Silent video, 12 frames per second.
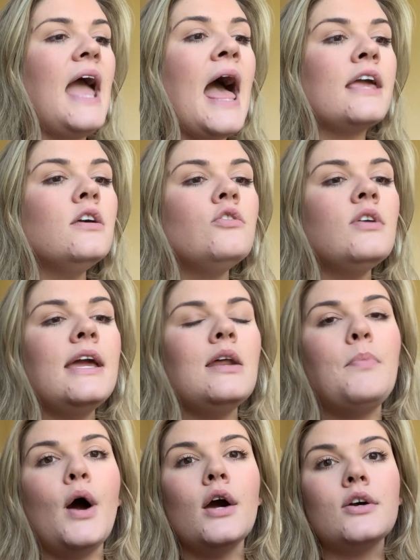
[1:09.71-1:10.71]
I could create a
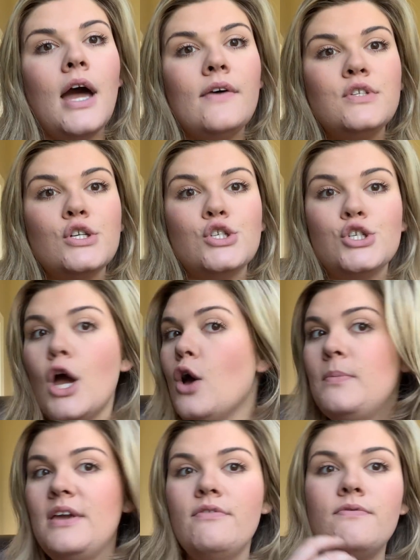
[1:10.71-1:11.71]
bar graph to
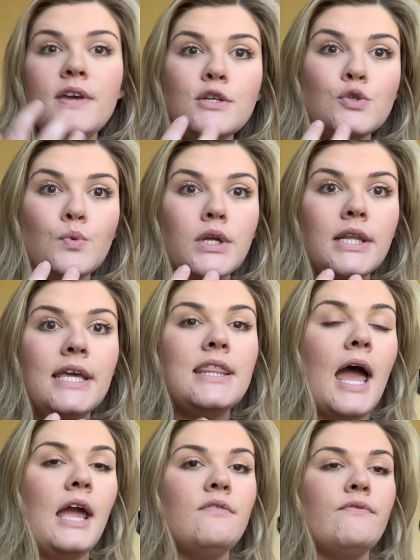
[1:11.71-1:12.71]
show me visually
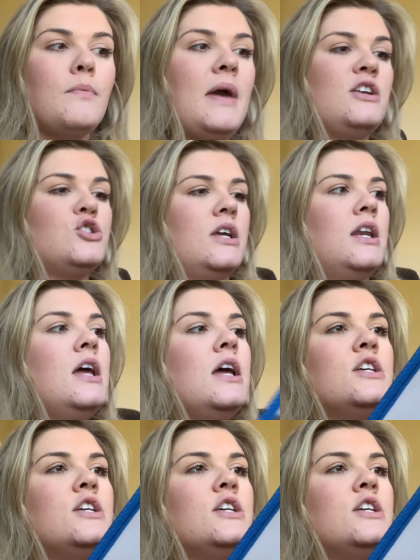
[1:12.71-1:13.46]
that information.